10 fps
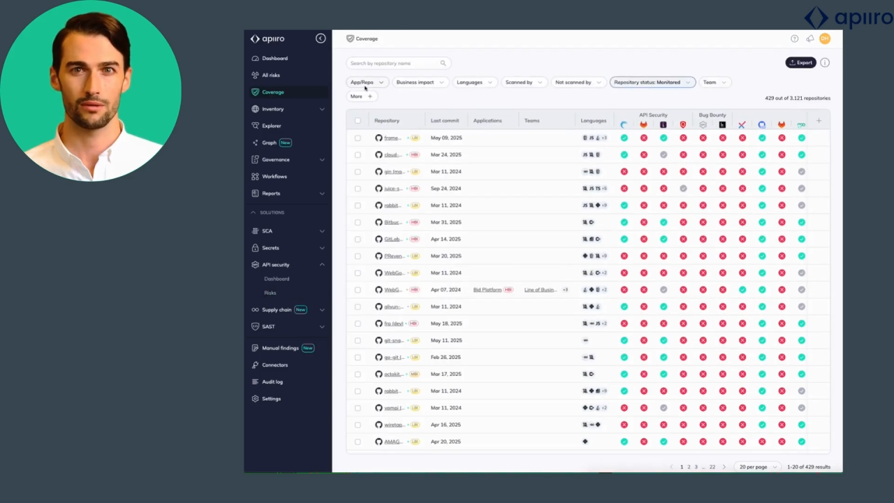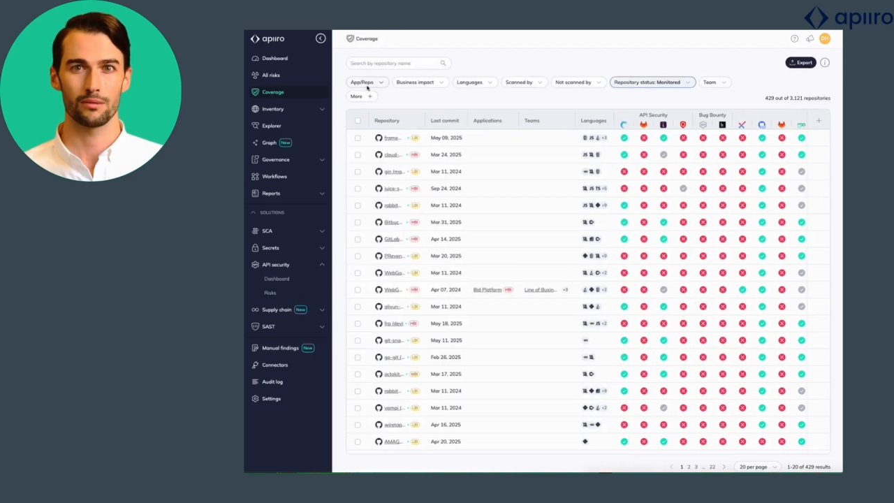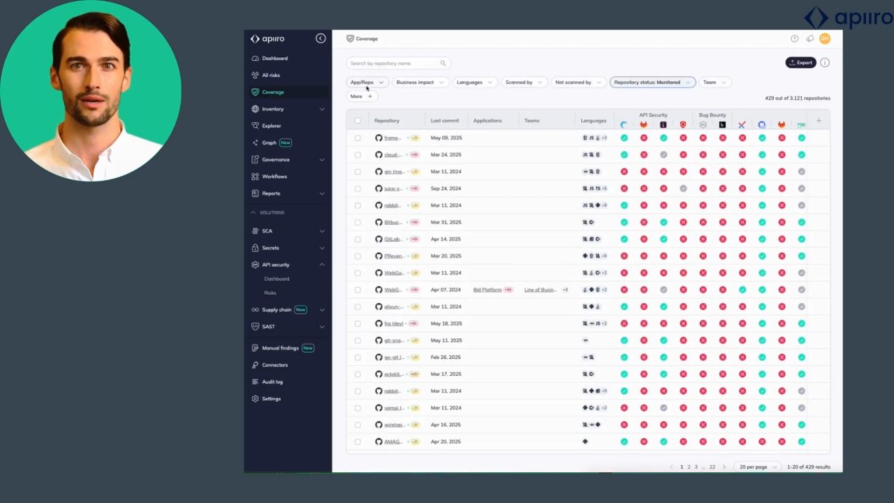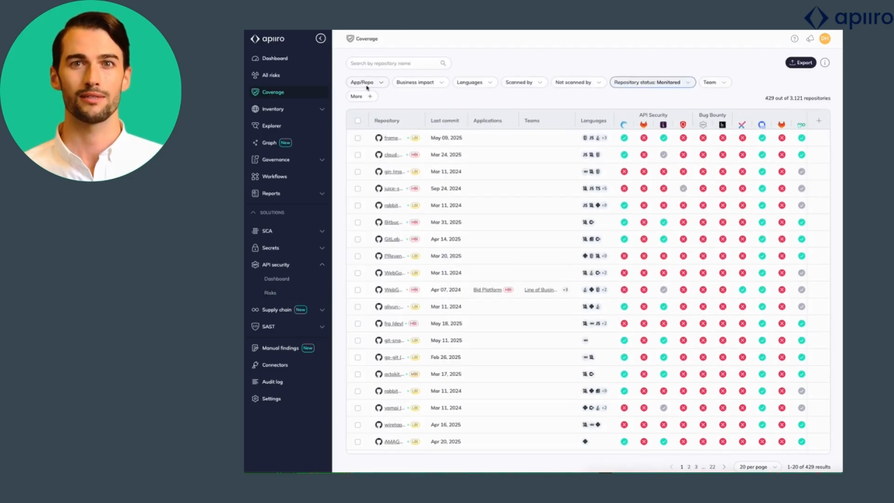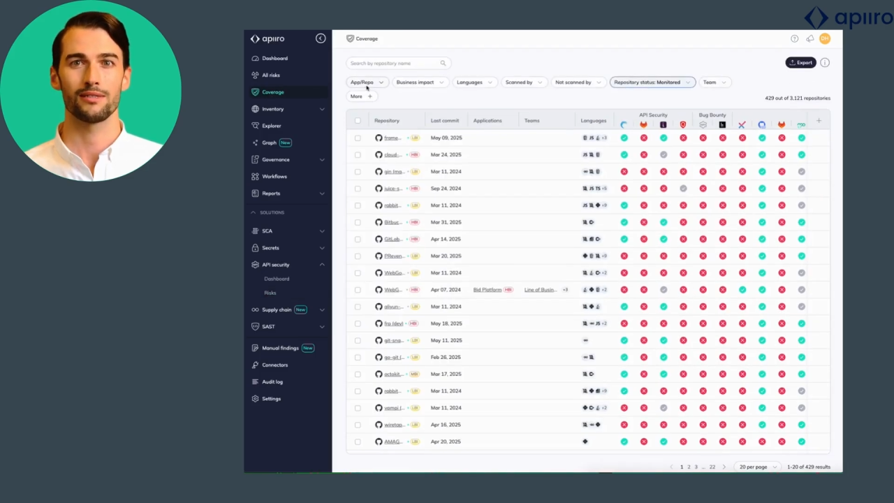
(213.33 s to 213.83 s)

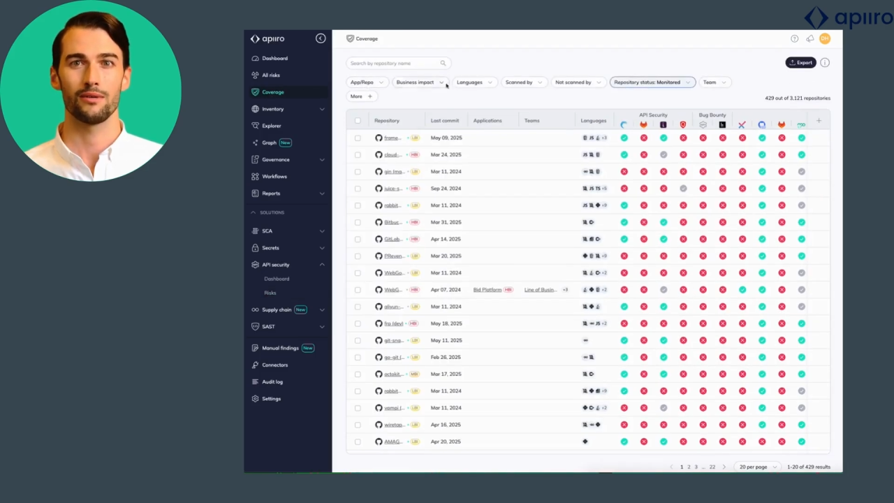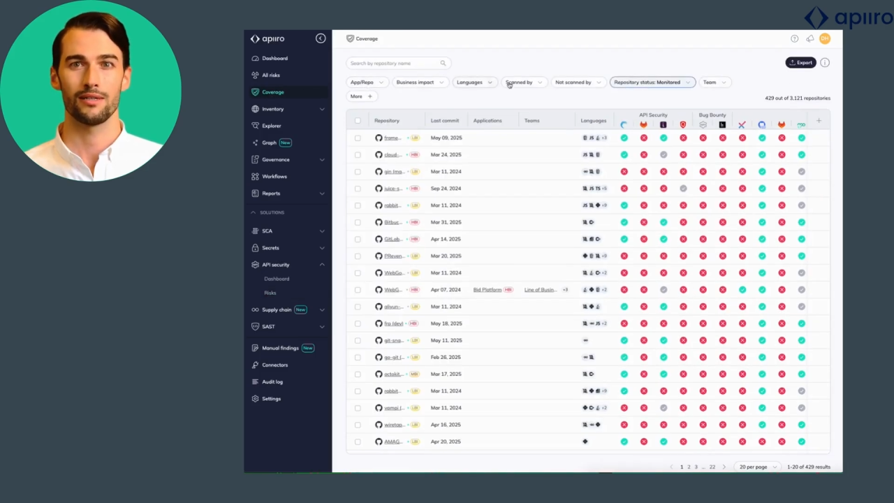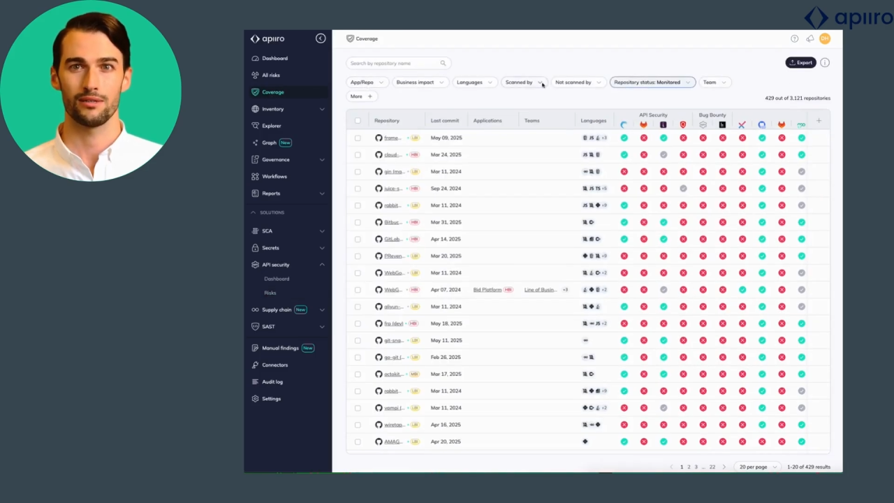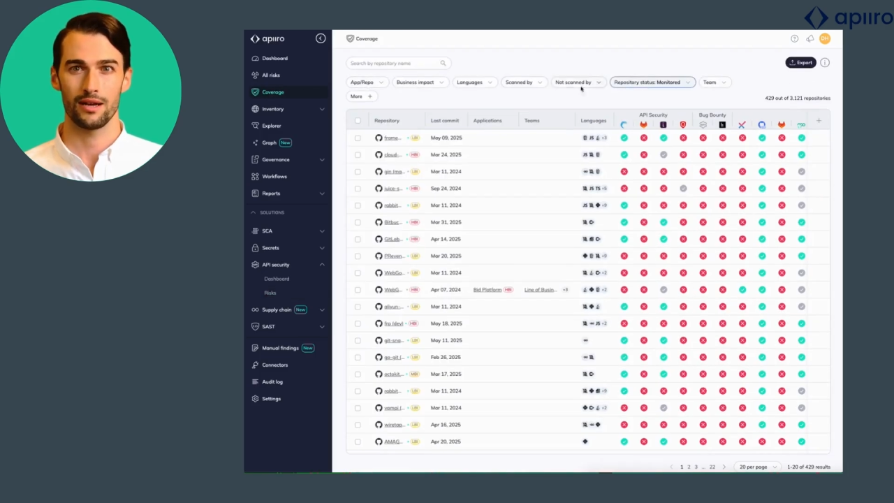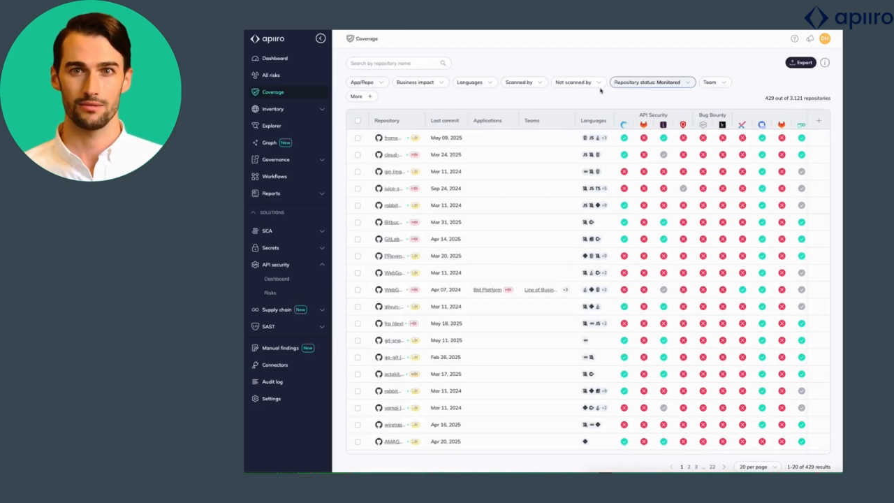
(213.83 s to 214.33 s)

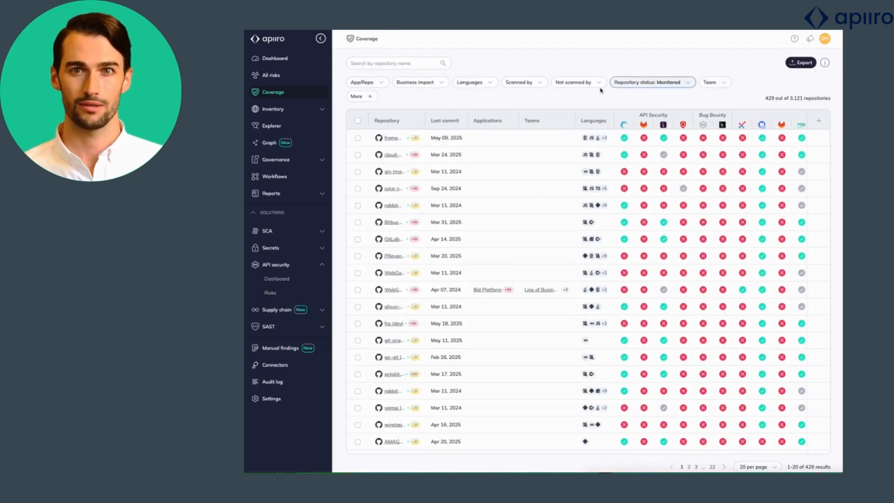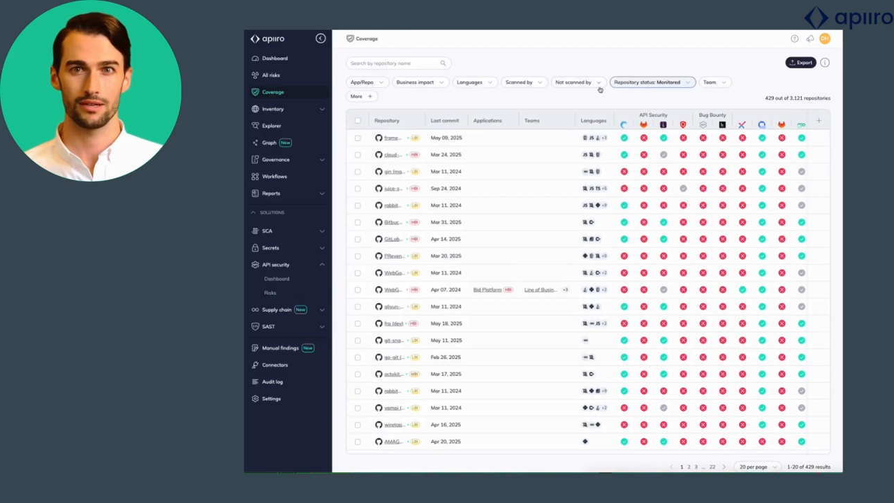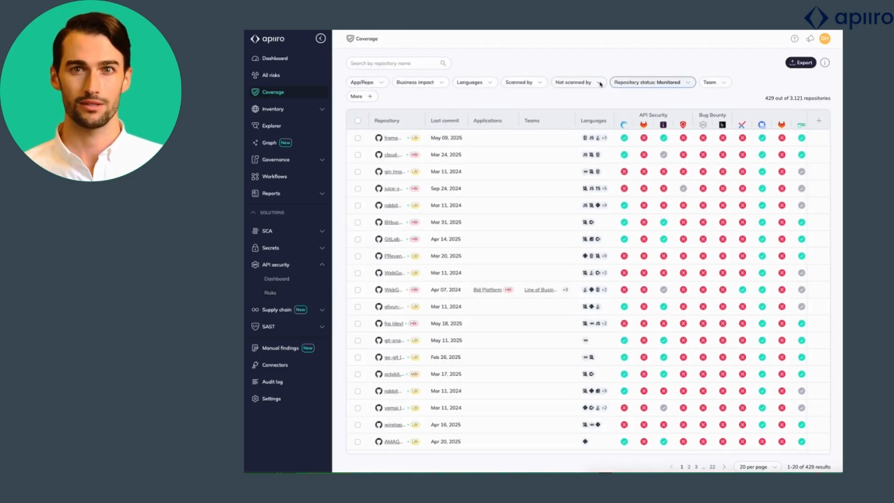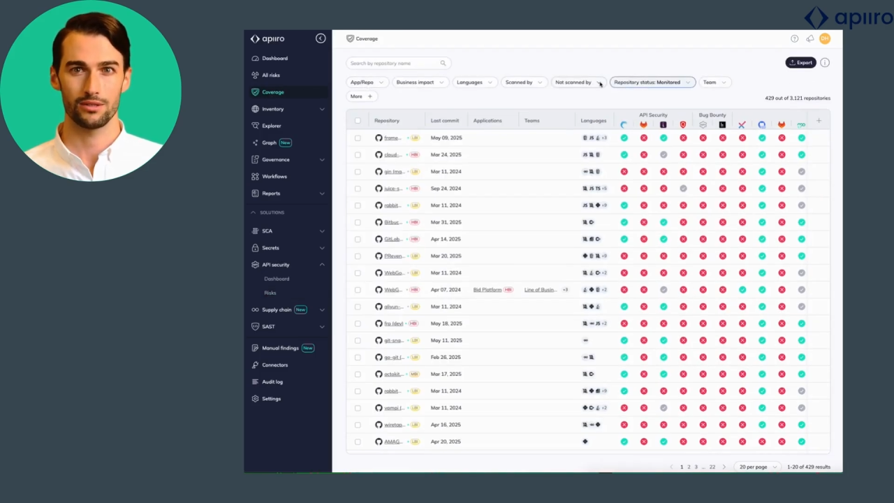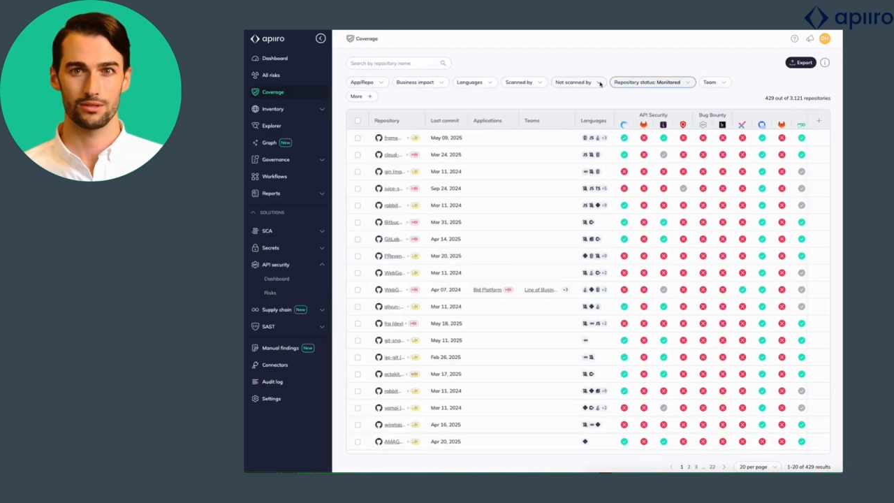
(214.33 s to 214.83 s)
repositories or
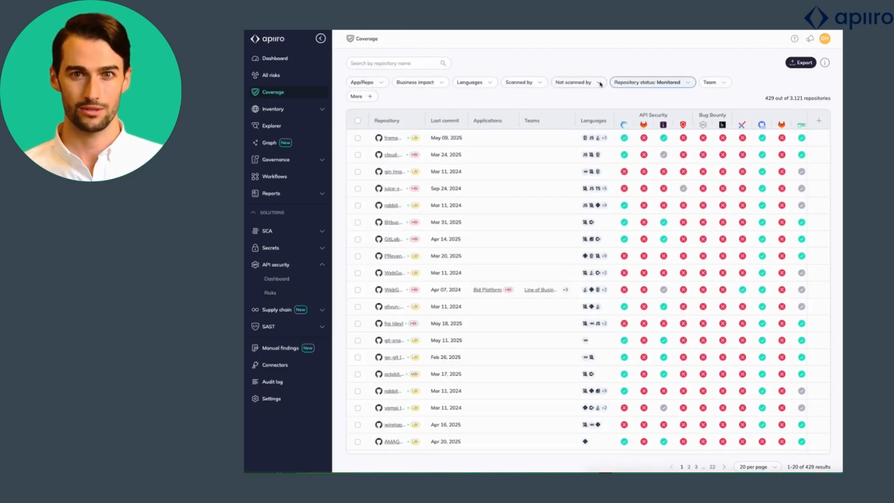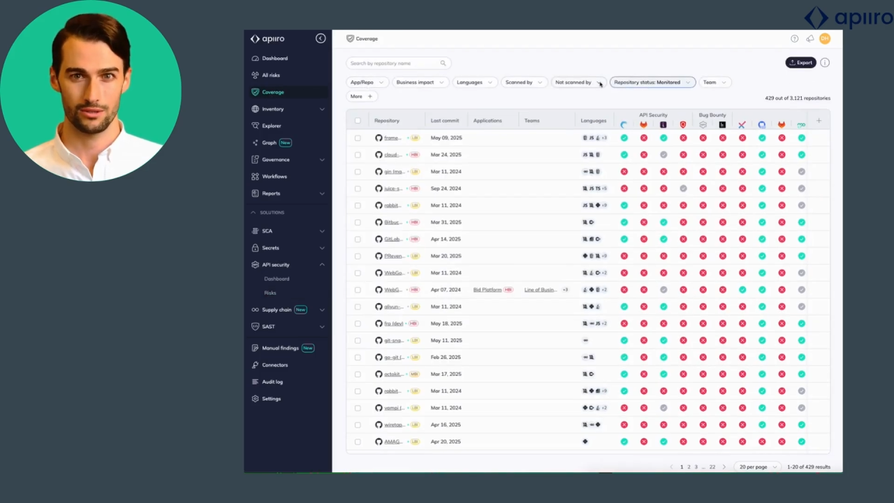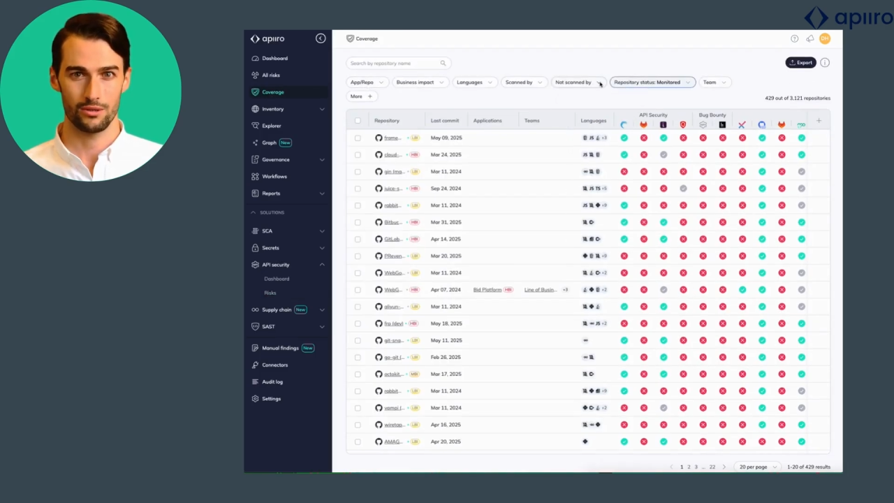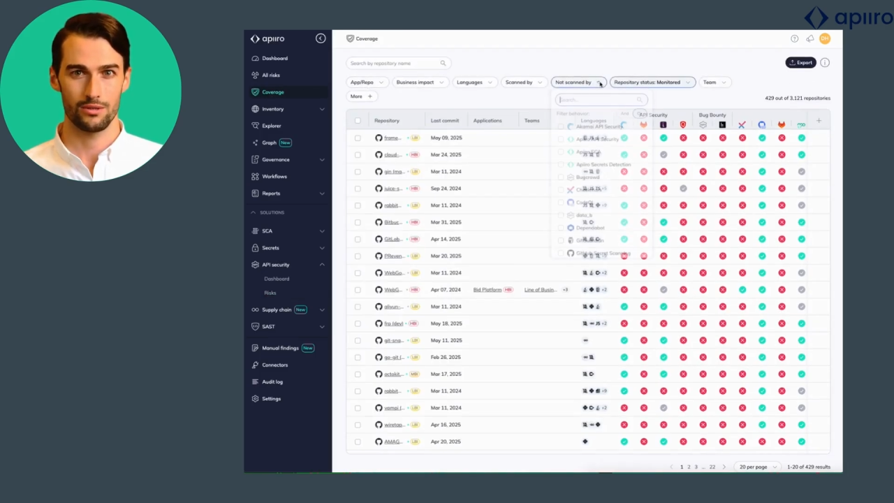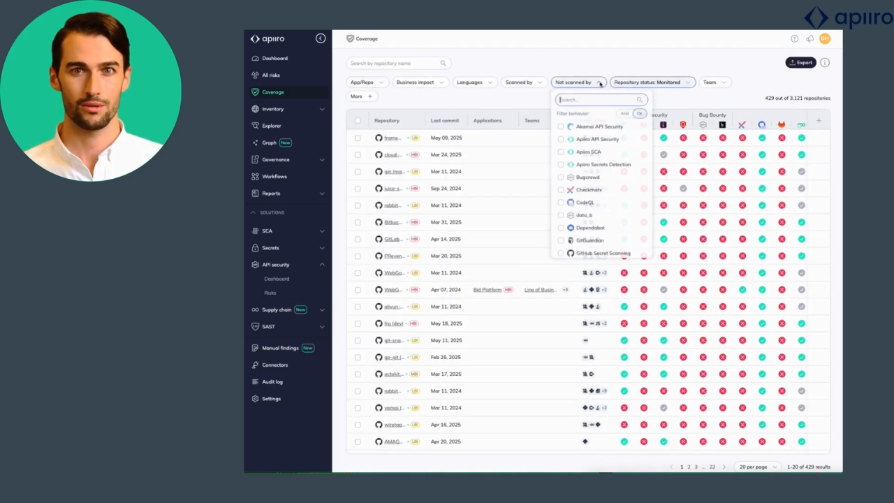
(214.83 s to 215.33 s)
applications to show us